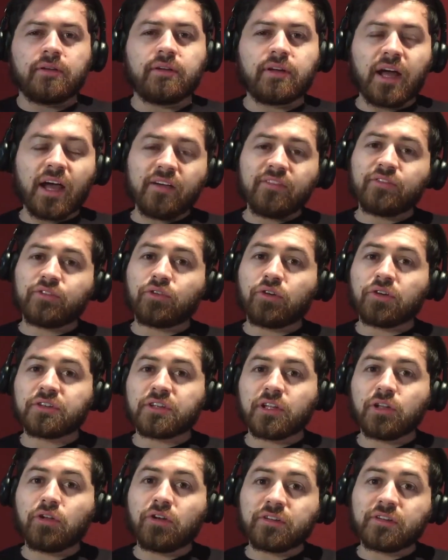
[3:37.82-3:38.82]
I have talked
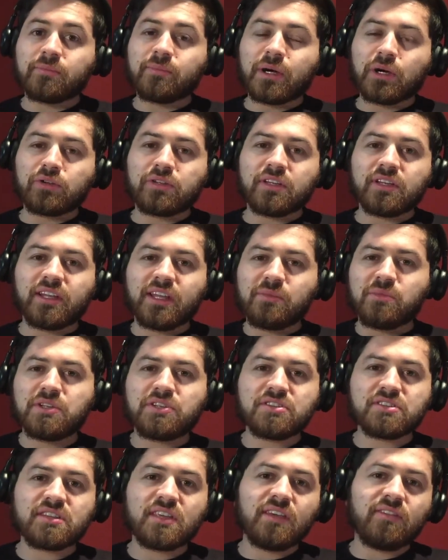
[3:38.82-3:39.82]
a lot about it. Let me
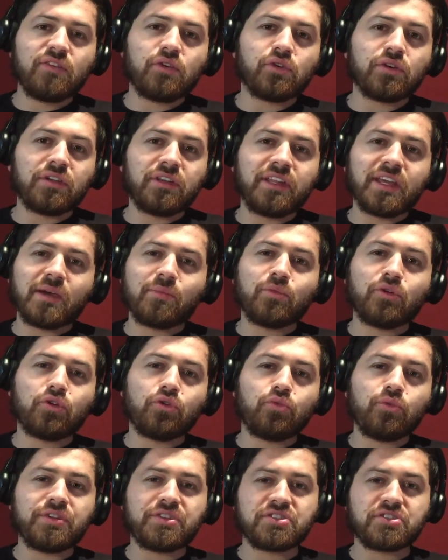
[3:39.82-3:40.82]
just give you a demo
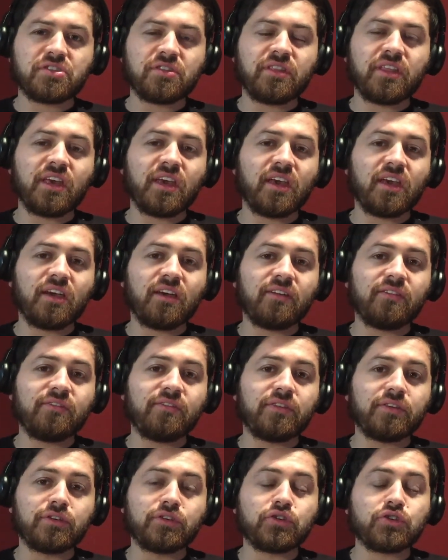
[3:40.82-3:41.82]
which they
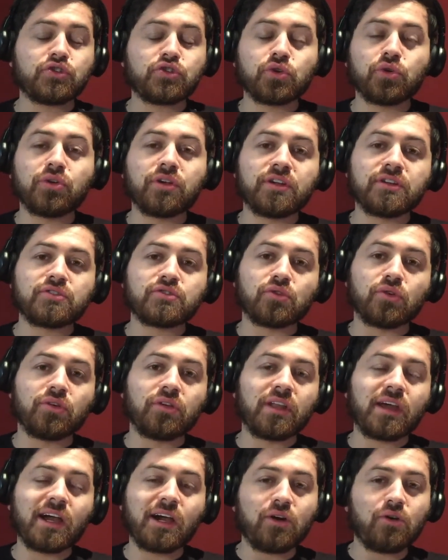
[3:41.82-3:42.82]
have uh, shown us
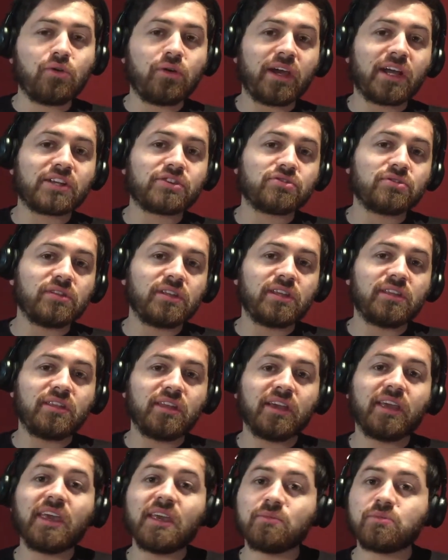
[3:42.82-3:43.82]
on how actually
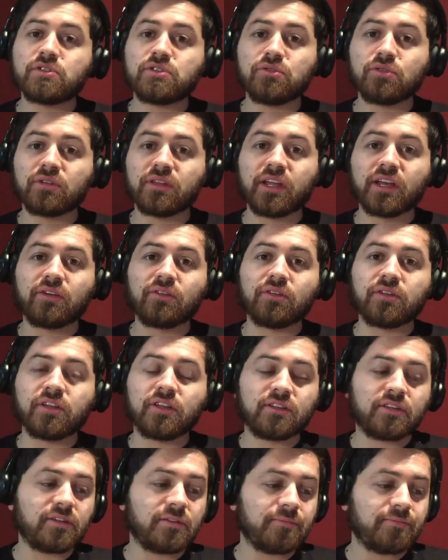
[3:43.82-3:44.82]
the games look like on
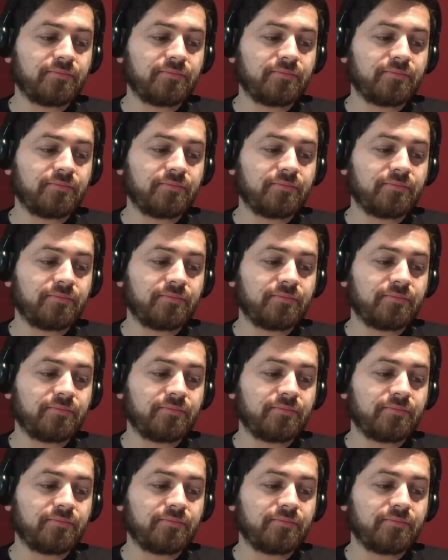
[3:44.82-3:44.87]
it.